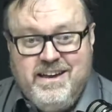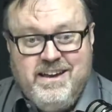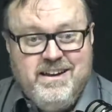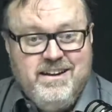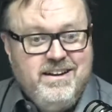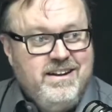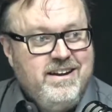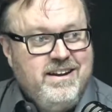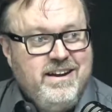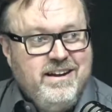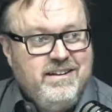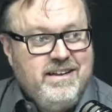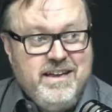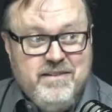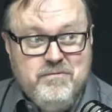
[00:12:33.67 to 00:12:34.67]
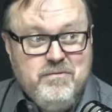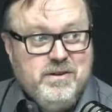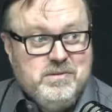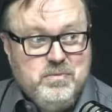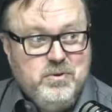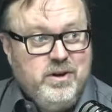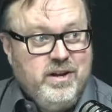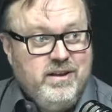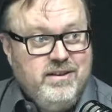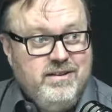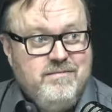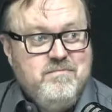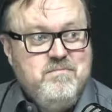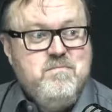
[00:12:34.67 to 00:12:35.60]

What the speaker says: And everyone's putting